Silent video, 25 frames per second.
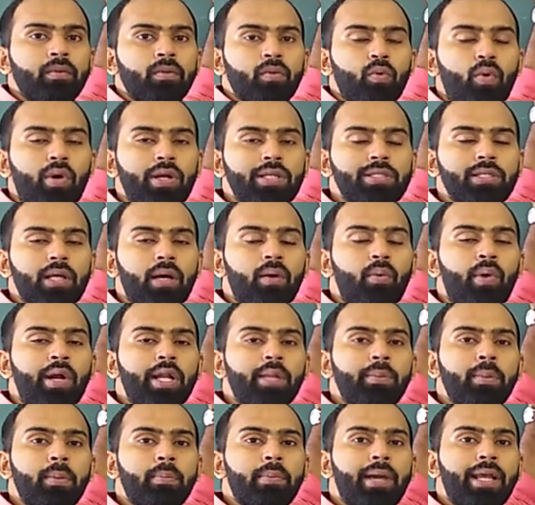What do
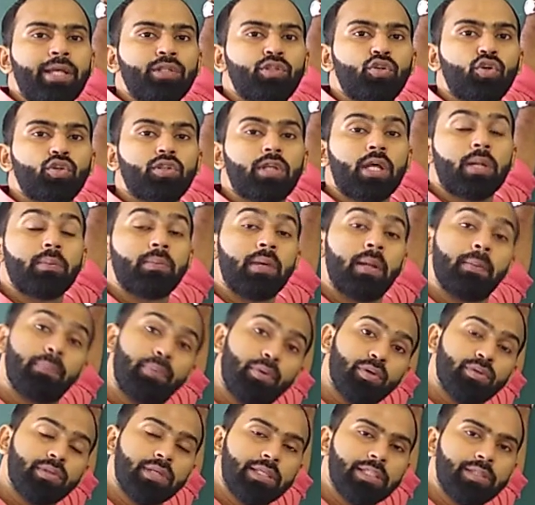you mean by isothermal
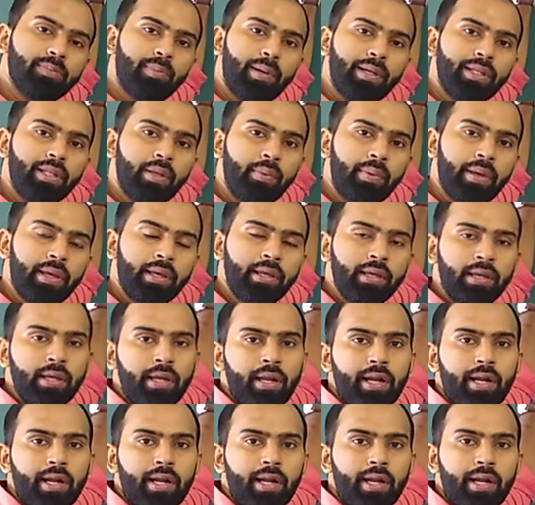process, by the way?